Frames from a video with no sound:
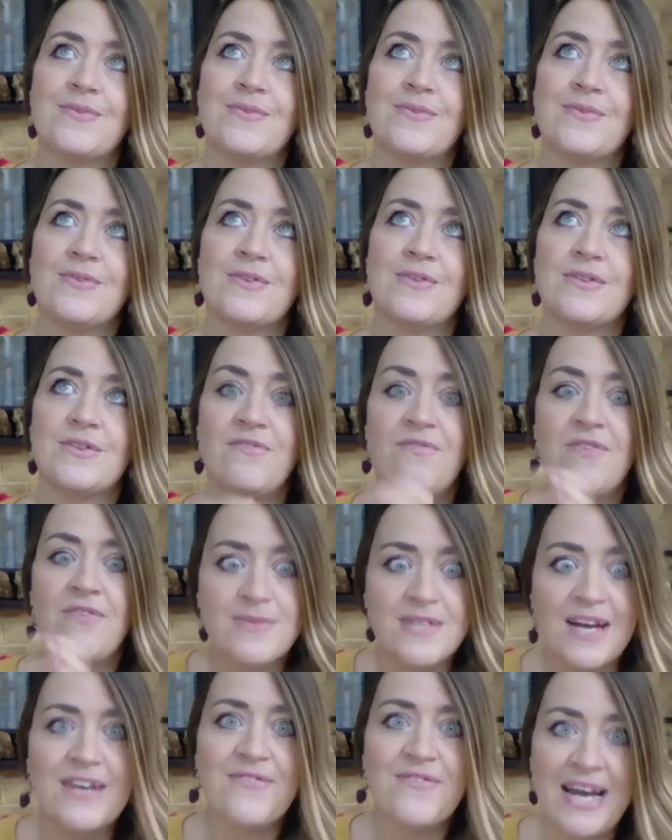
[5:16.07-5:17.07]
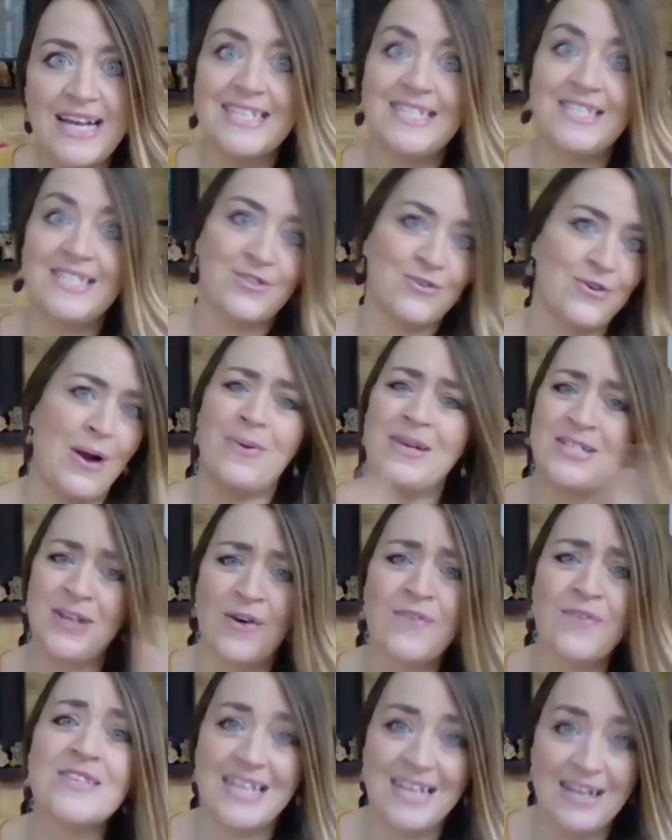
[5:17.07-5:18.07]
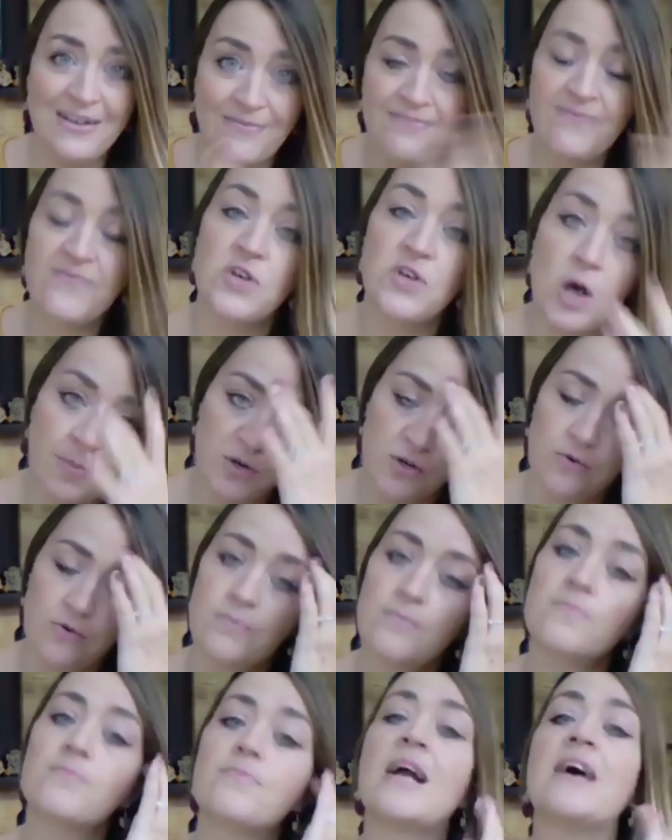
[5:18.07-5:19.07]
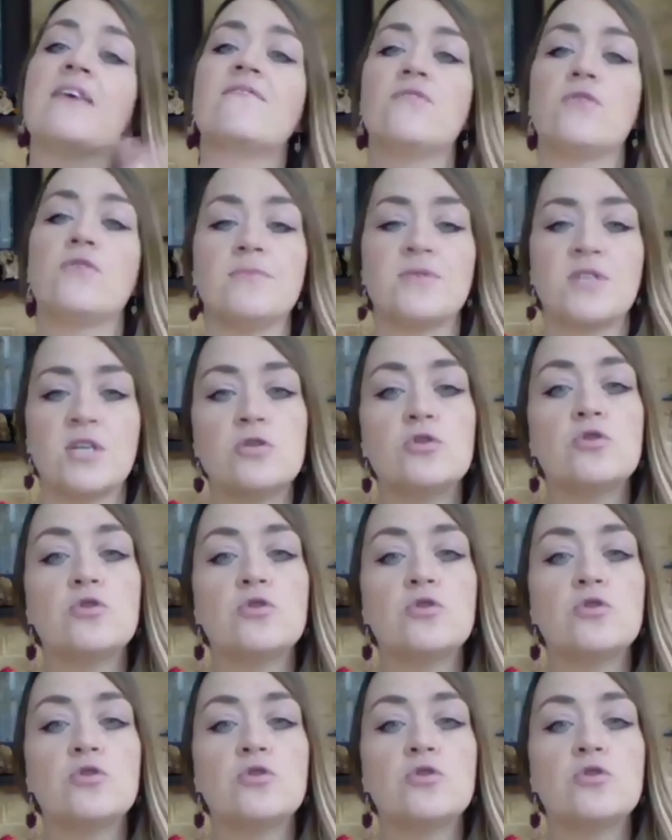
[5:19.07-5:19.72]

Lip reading: The flip side of that is Instagram is obviously a phenomenal platform,